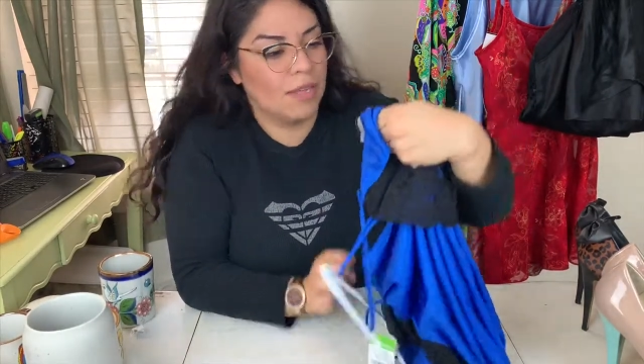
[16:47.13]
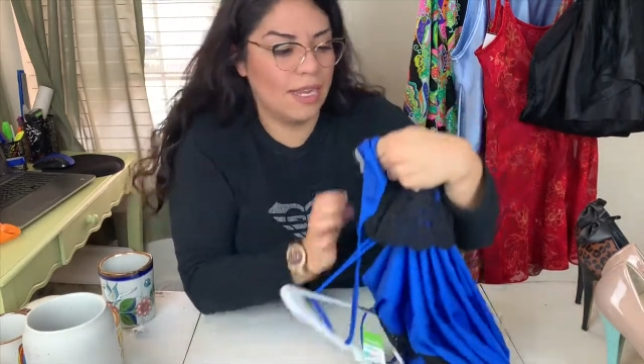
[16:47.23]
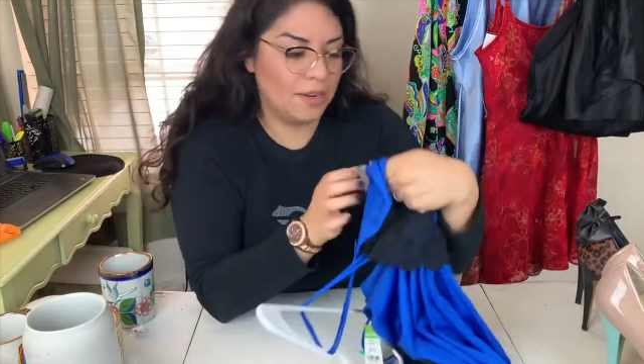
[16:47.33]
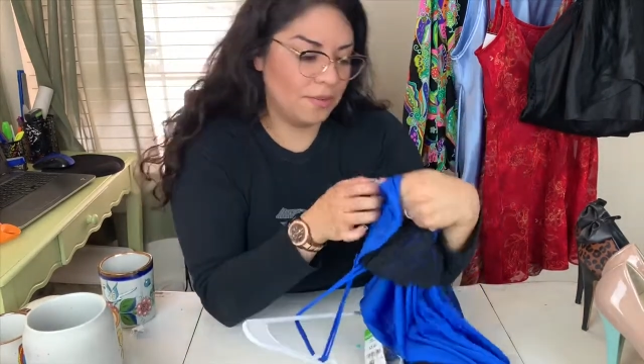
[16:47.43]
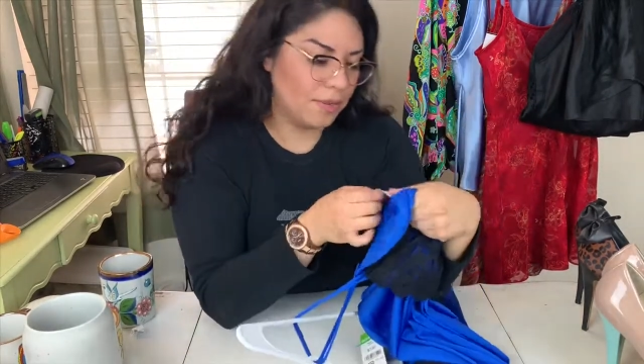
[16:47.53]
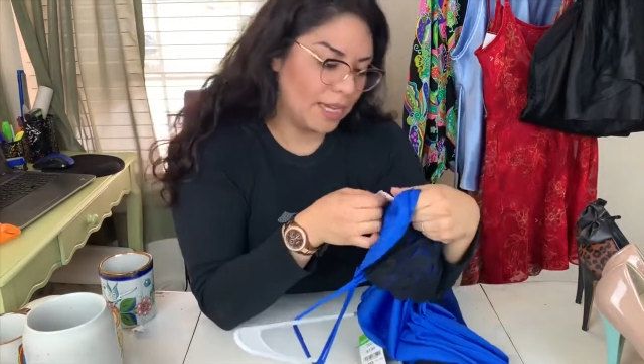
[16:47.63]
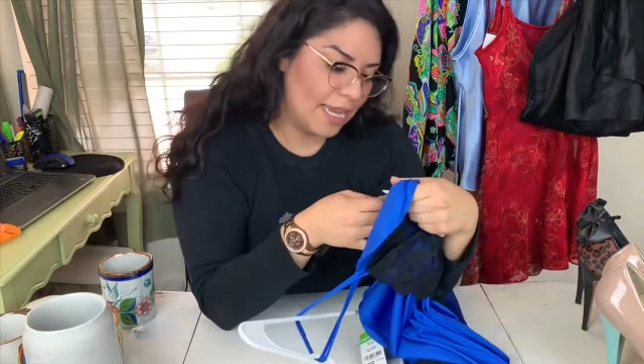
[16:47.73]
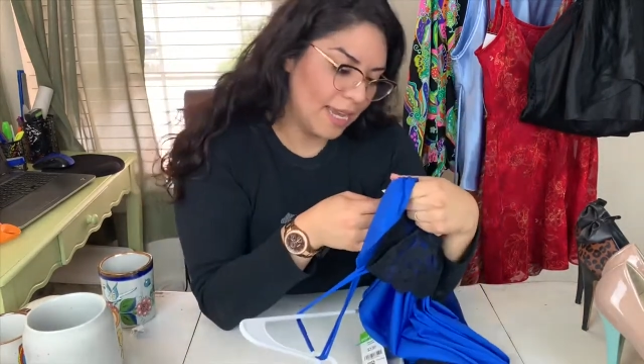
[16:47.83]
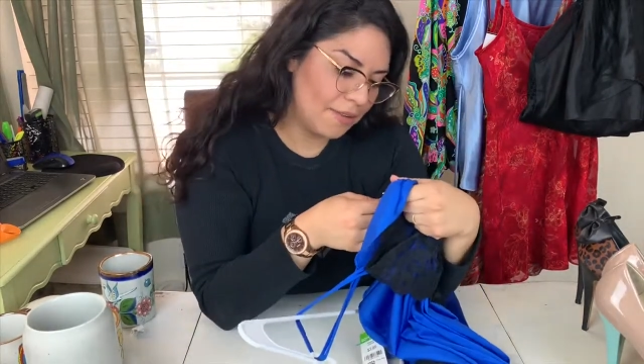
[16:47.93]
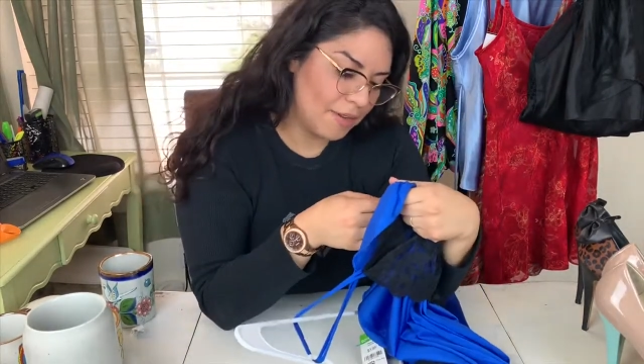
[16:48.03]
I
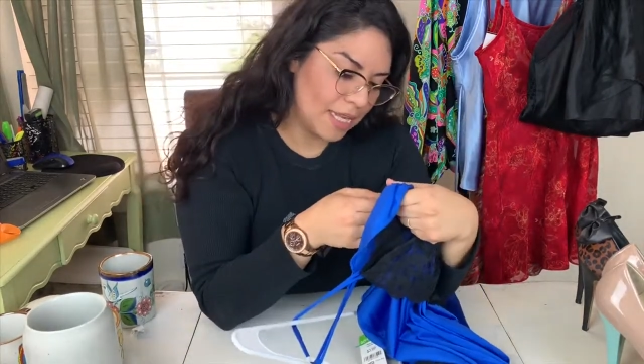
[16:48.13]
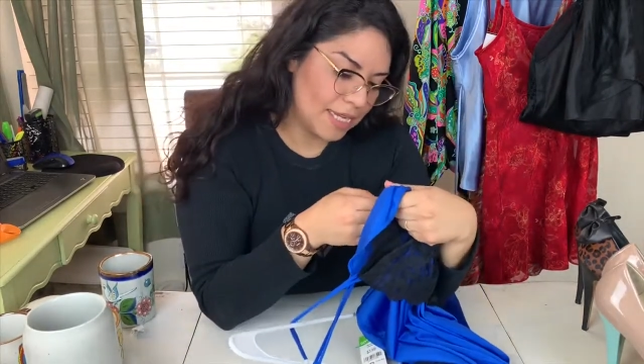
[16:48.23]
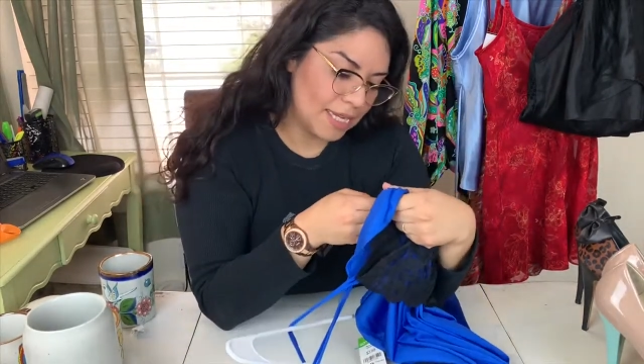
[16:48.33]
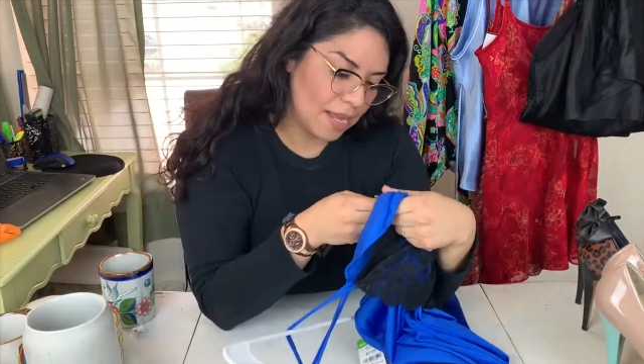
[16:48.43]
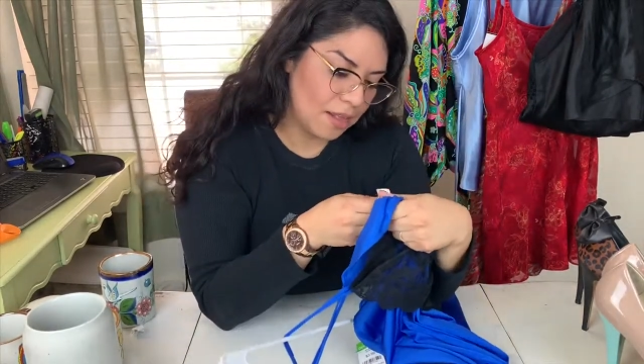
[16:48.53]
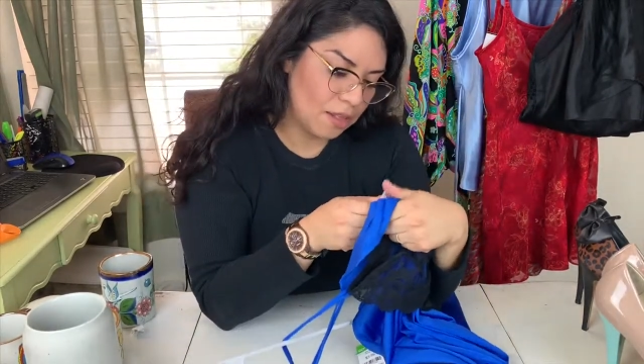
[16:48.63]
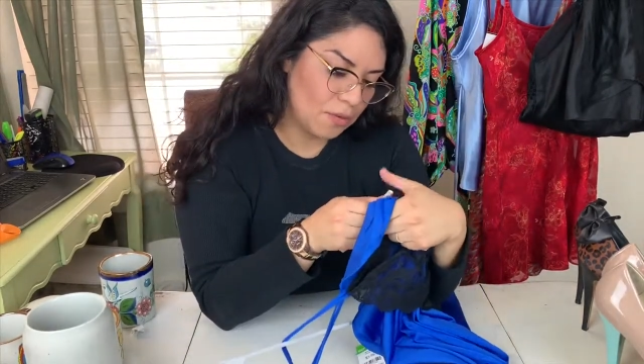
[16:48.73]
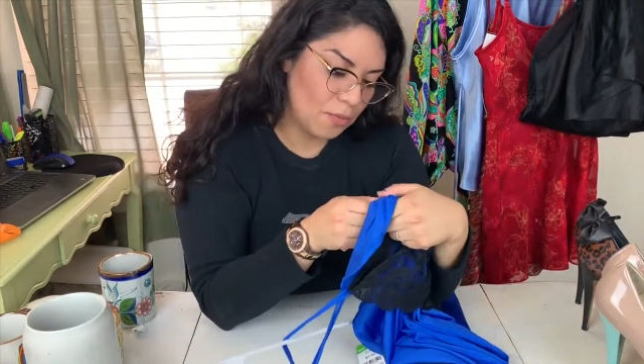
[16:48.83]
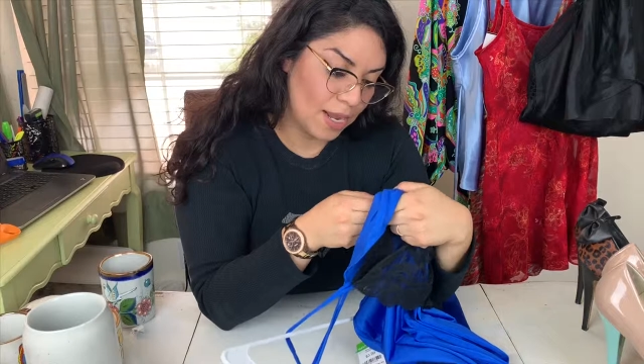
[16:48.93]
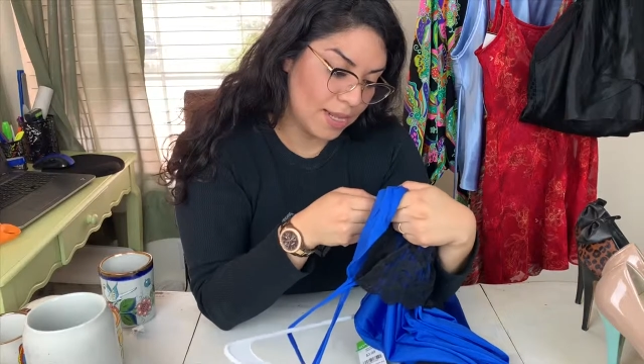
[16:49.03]
can't really tell
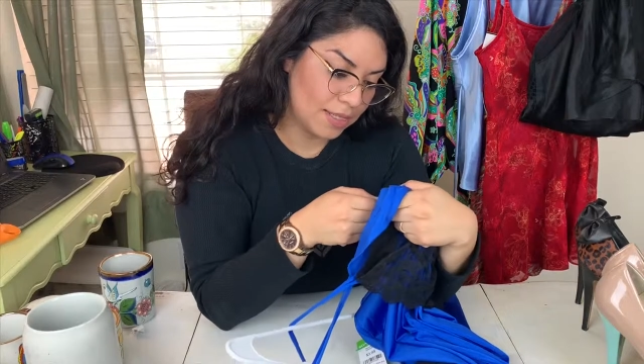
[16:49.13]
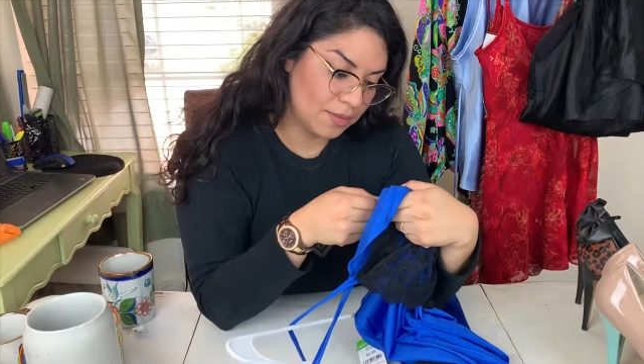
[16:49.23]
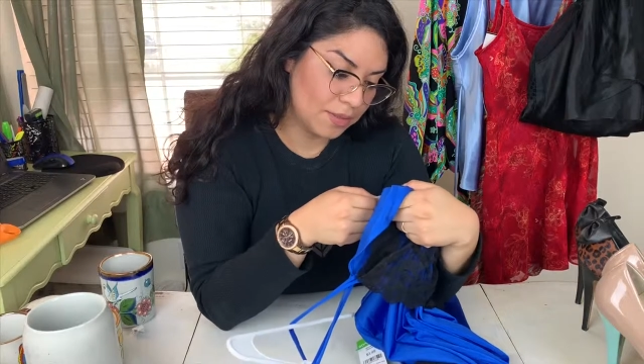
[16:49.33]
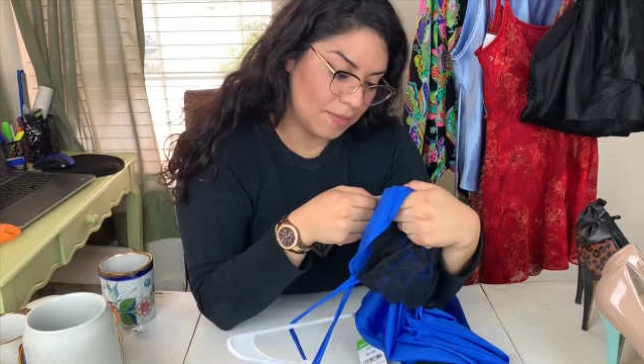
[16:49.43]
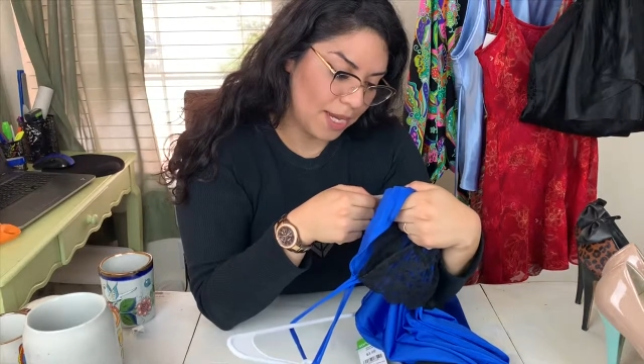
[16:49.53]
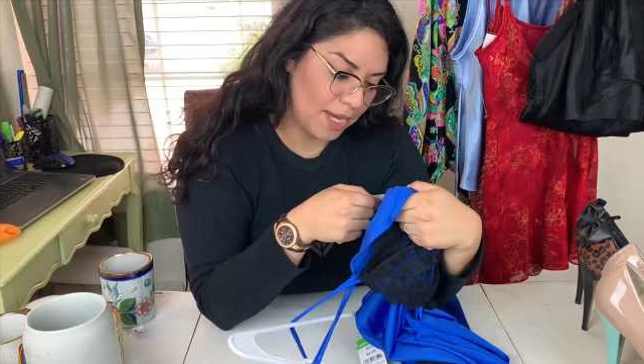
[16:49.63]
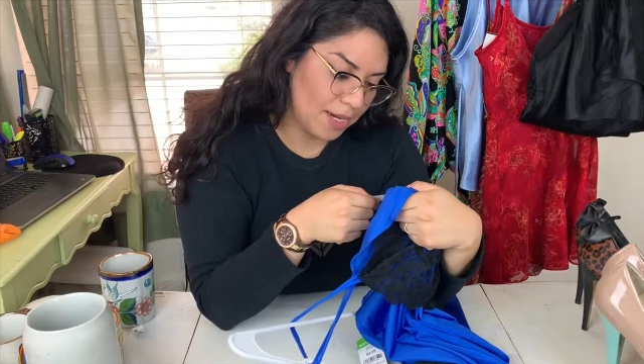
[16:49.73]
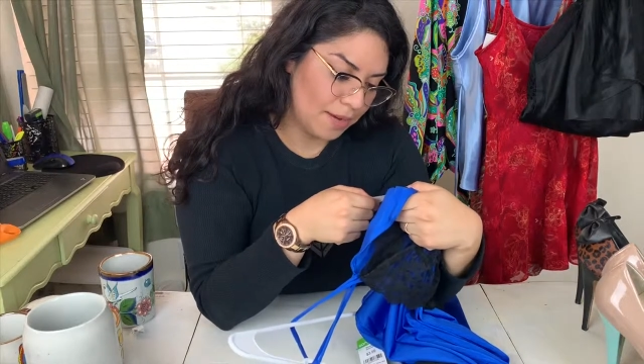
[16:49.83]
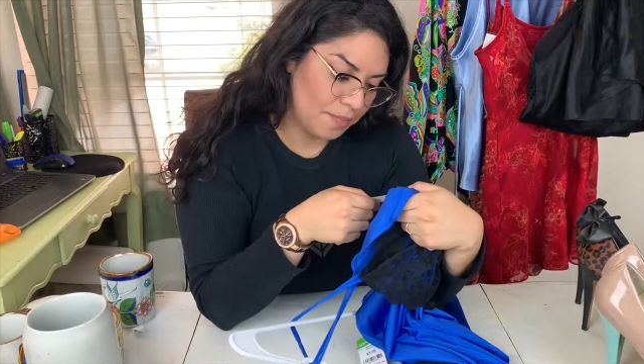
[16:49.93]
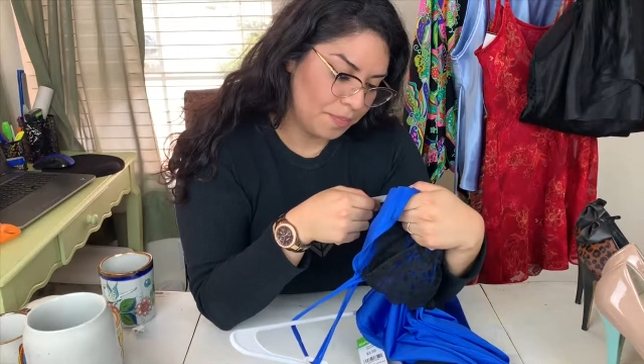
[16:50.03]
when this was made.